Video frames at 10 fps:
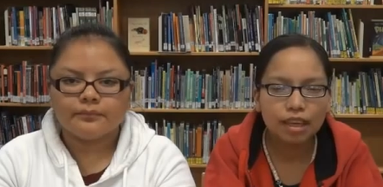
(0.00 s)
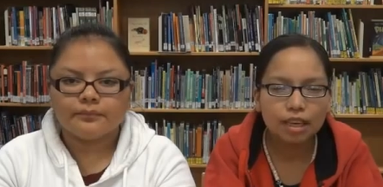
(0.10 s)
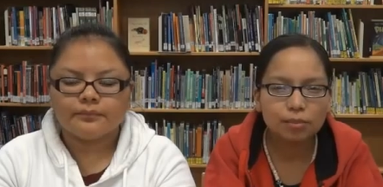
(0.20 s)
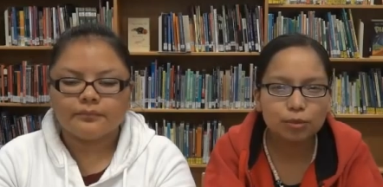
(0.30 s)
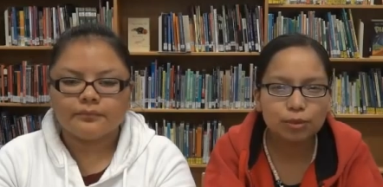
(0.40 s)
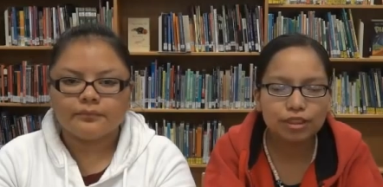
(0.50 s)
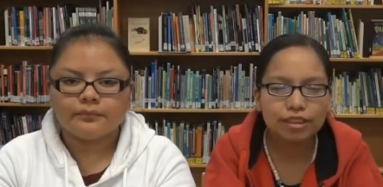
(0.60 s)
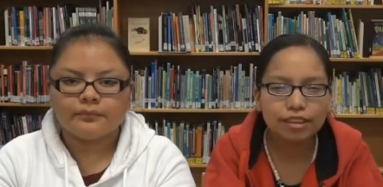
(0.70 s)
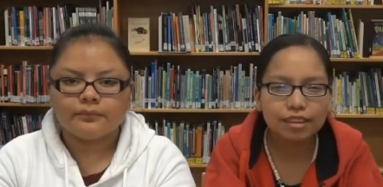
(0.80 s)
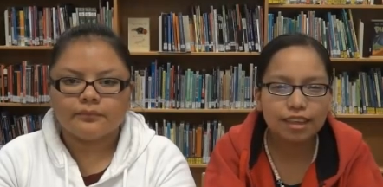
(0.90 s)
Speaker 1: Aim's word
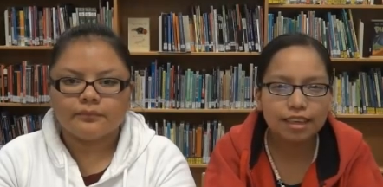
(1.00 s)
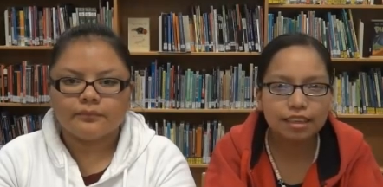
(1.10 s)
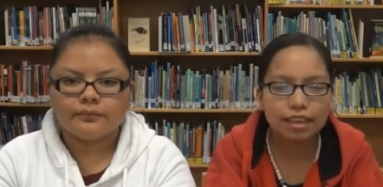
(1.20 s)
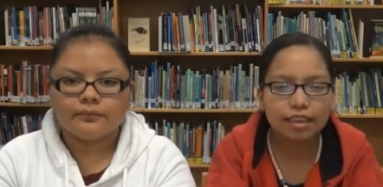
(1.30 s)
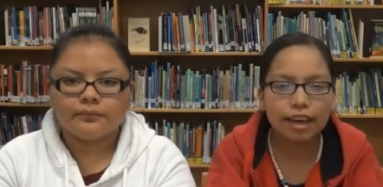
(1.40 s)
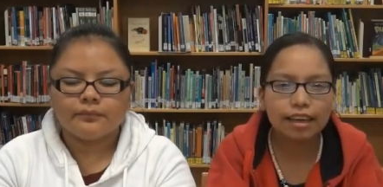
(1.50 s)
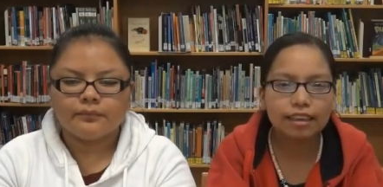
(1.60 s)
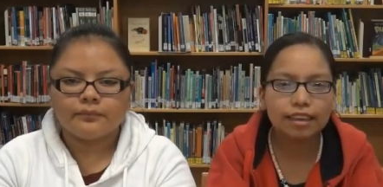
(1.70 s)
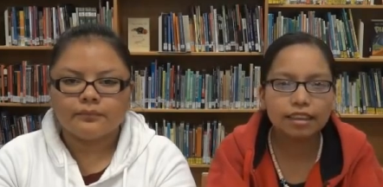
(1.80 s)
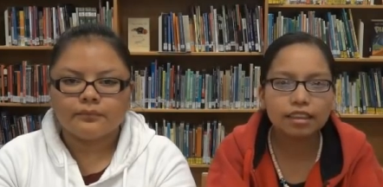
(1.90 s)
of the day
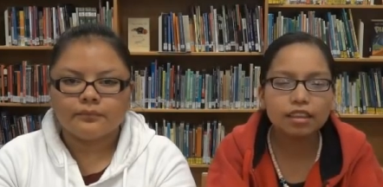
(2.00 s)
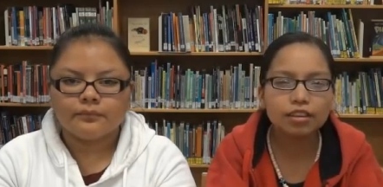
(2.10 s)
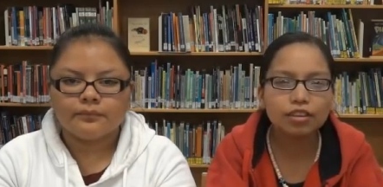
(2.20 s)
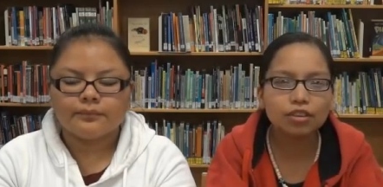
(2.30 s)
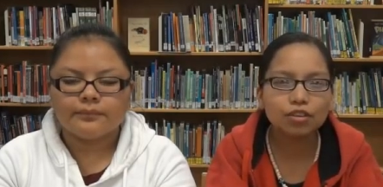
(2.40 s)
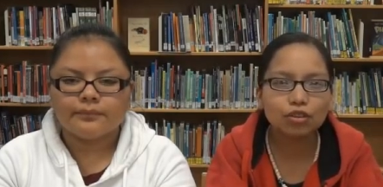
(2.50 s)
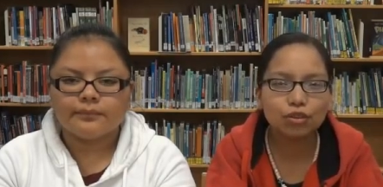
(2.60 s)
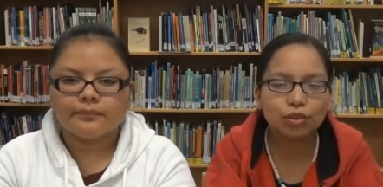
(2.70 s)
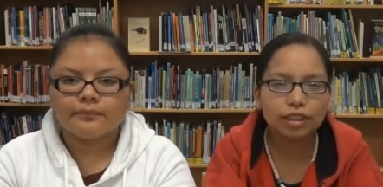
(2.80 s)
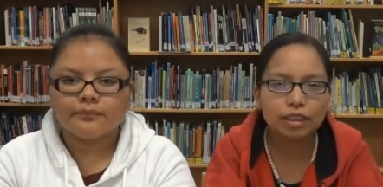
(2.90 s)
annihilate, to
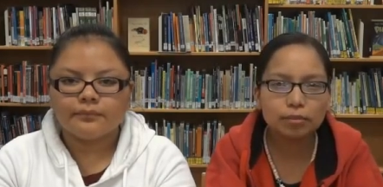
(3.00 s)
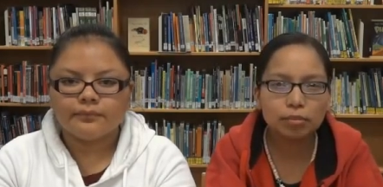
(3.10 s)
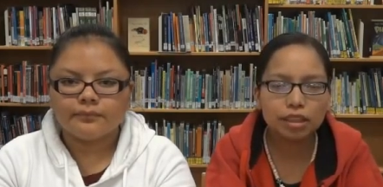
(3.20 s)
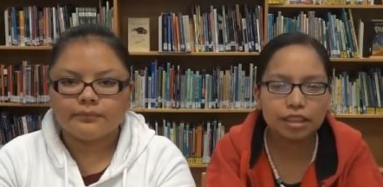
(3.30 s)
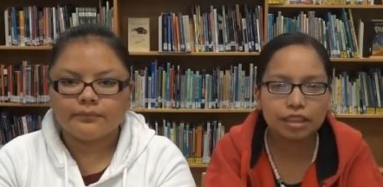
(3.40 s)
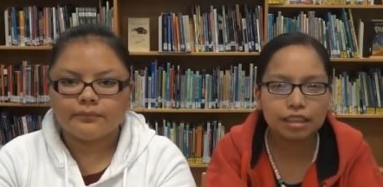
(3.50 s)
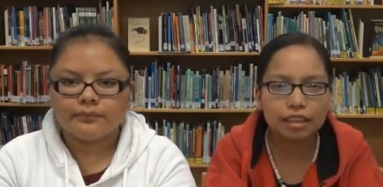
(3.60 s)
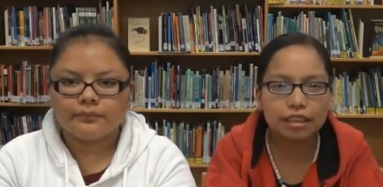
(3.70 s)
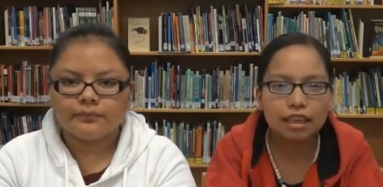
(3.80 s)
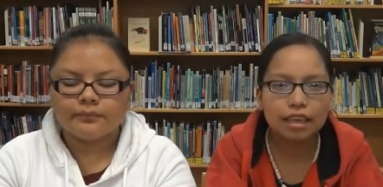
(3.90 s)
destroy
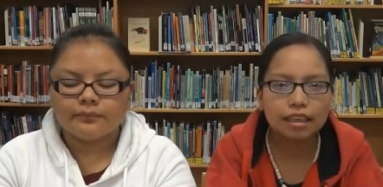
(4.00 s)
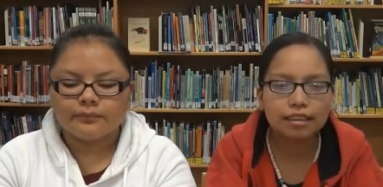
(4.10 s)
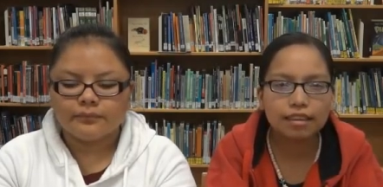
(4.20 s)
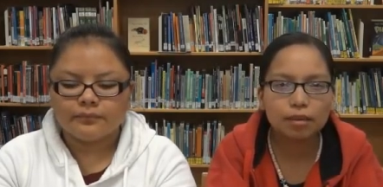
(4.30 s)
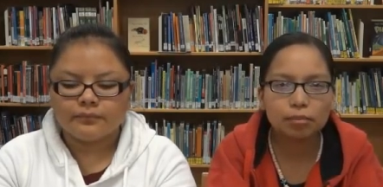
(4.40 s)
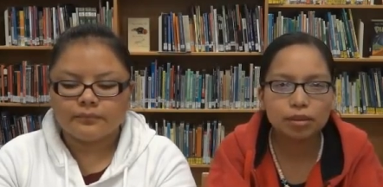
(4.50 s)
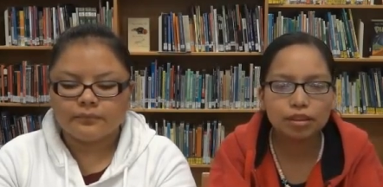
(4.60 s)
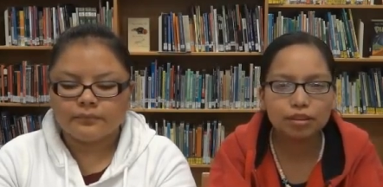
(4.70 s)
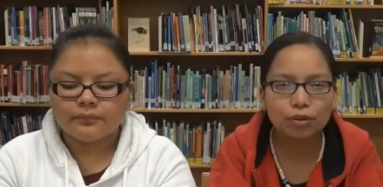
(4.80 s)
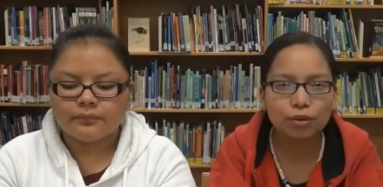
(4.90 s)
completely. Example,
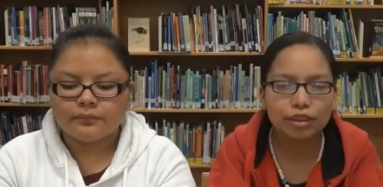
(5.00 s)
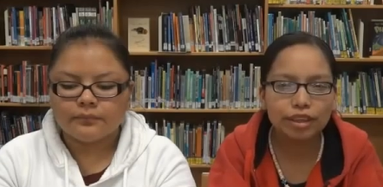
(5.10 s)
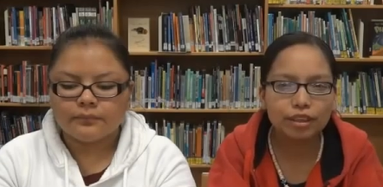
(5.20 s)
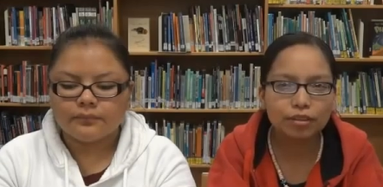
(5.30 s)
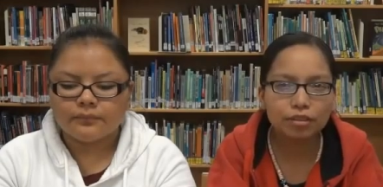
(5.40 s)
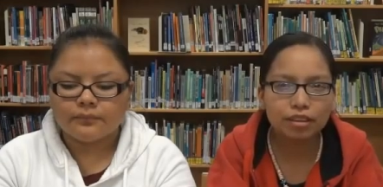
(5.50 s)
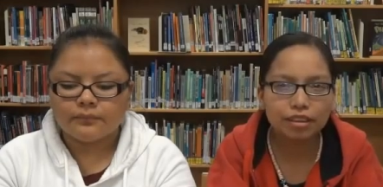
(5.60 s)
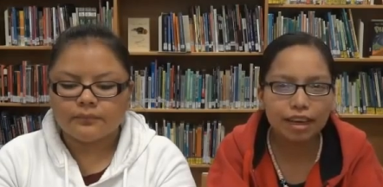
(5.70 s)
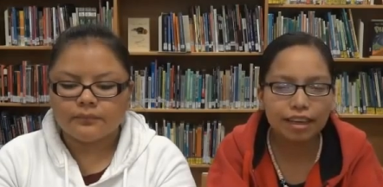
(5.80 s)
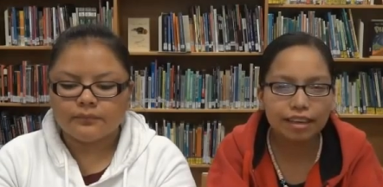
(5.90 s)
the tornado
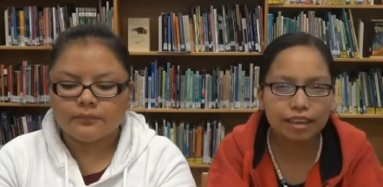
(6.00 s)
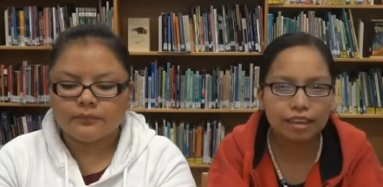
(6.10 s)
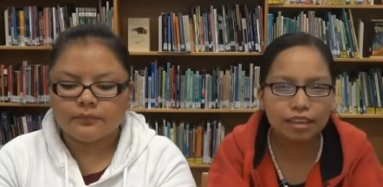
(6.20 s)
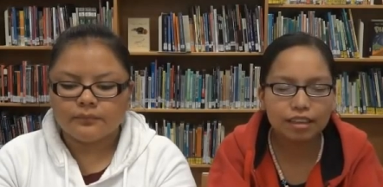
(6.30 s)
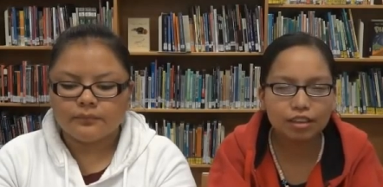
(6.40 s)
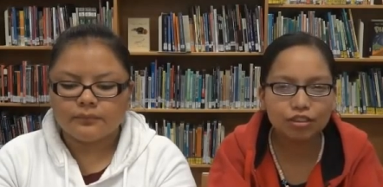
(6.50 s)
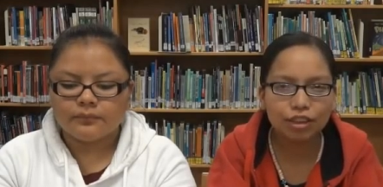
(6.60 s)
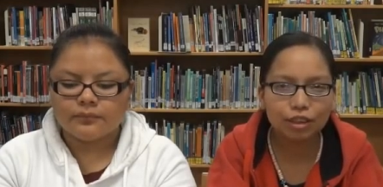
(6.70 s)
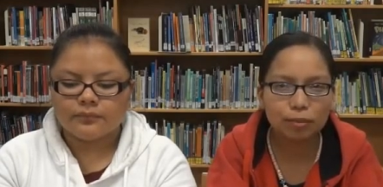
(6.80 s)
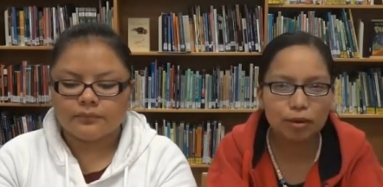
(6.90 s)
Speaker 2: annihilated the
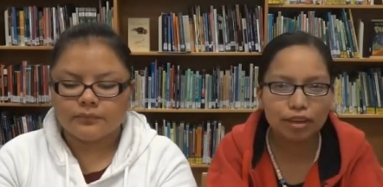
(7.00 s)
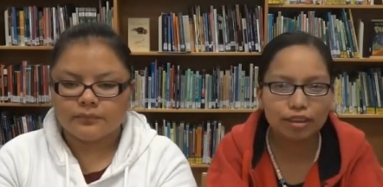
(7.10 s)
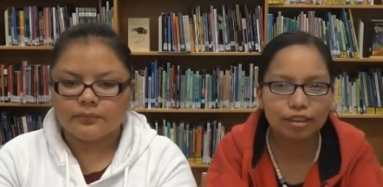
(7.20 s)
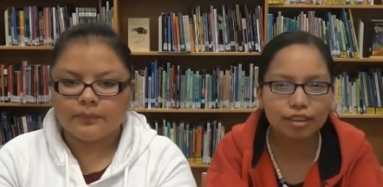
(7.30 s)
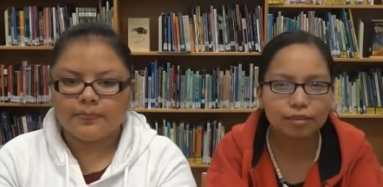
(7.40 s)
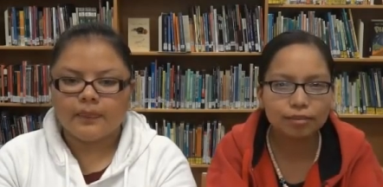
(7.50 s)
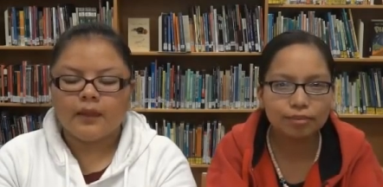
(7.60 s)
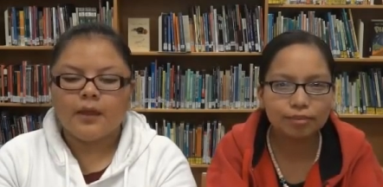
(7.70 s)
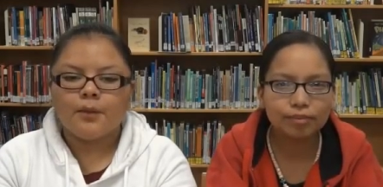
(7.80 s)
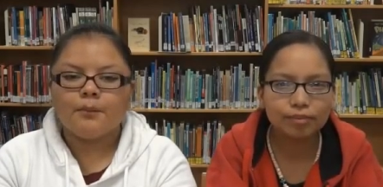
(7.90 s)
trailer park.
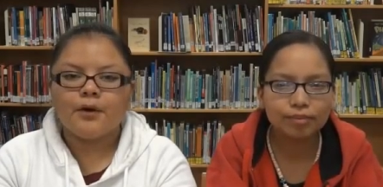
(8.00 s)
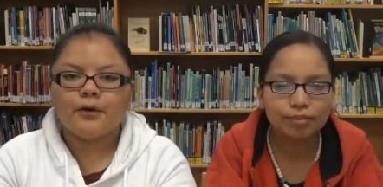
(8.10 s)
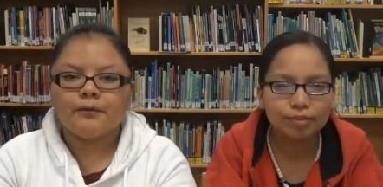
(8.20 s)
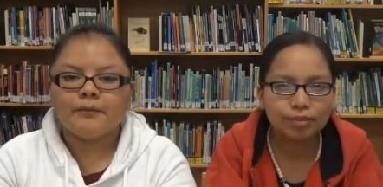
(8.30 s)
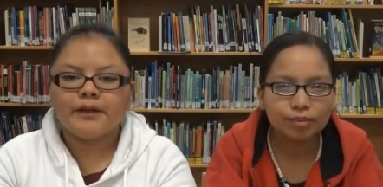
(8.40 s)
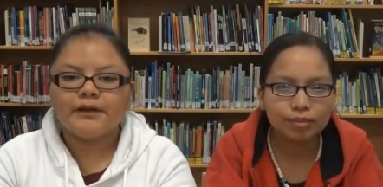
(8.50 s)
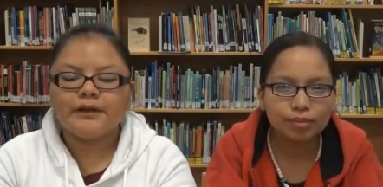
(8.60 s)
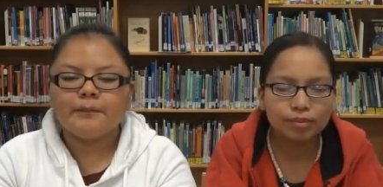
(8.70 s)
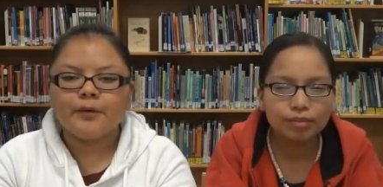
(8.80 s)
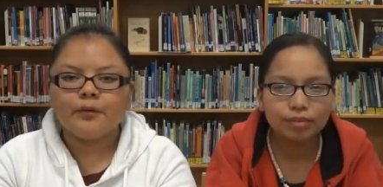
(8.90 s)
Mode, middle
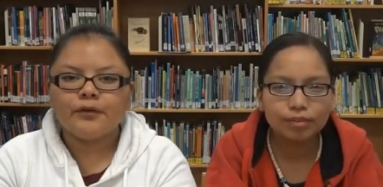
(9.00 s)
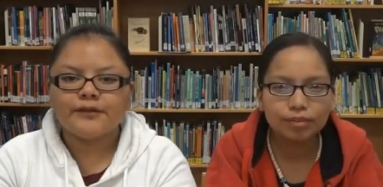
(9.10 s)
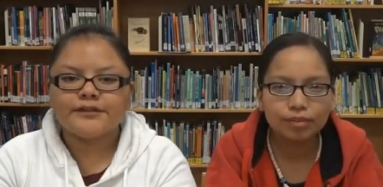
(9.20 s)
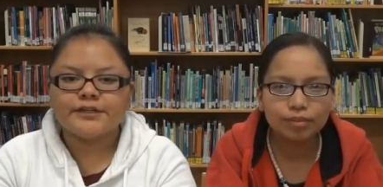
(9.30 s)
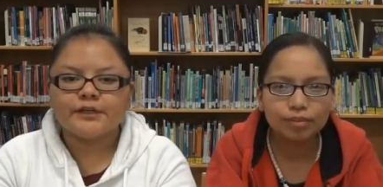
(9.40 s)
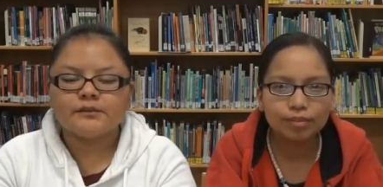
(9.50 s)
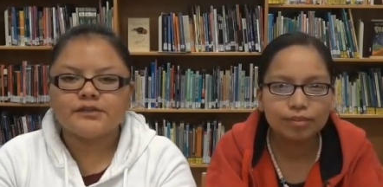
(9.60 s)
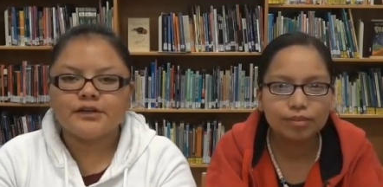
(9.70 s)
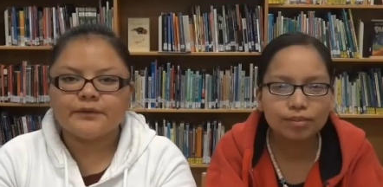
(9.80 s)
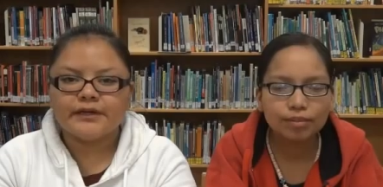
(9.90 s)
number when the terms
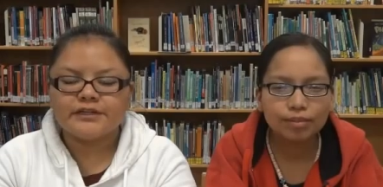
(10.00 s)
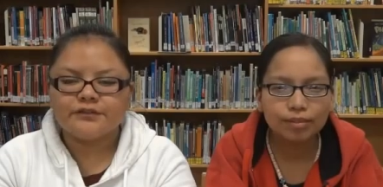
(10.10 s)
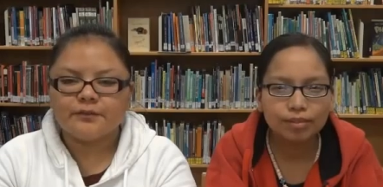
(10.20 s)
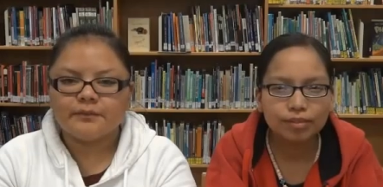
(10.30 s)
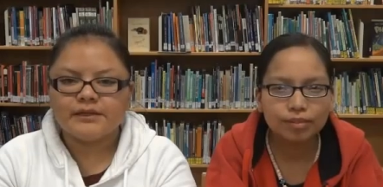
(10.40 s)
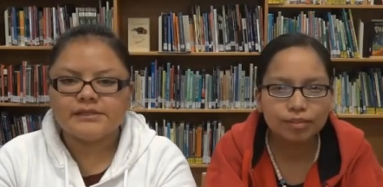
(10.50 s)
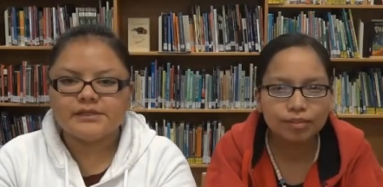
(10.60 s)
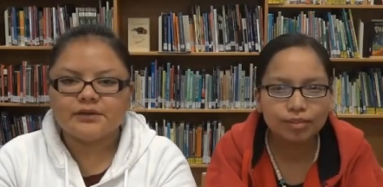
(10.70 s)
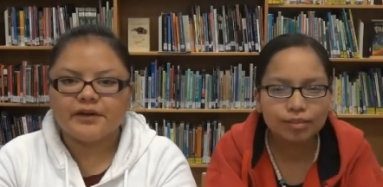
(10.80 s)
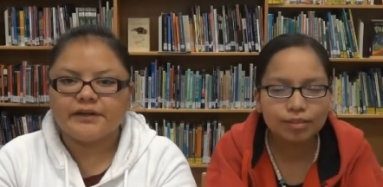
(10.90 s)
are arranged from least
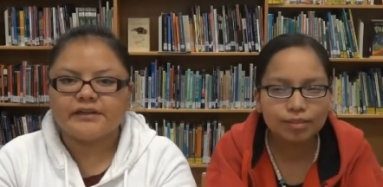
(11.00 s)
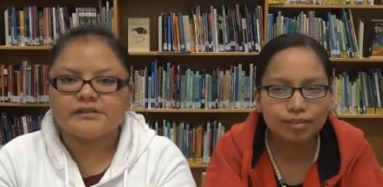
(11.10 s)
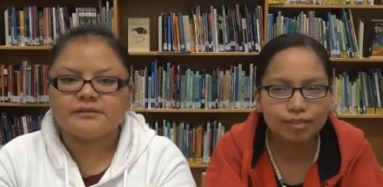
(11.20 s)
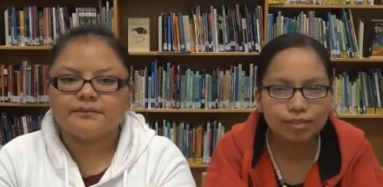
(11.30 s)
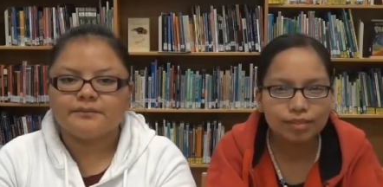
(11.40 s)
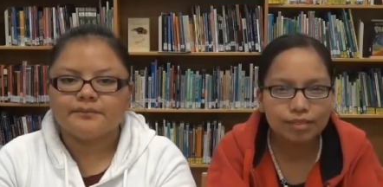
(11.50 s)
to greatest.